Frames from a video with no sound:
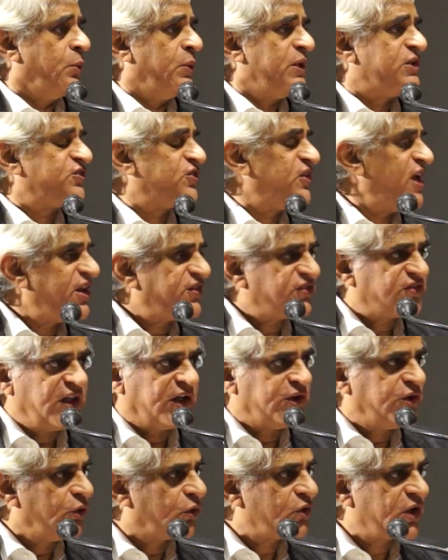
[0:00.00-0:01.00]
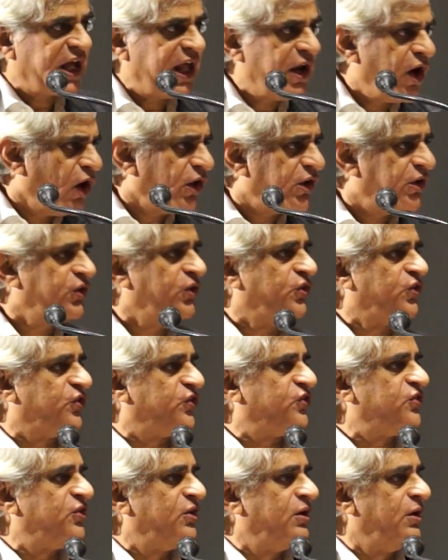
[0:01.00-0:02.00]
which says that you cannot
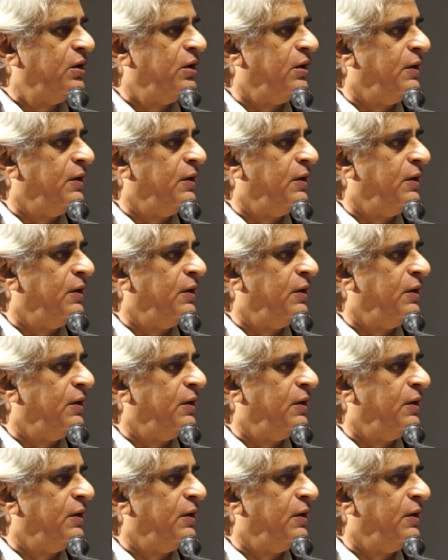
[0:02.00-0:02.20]
use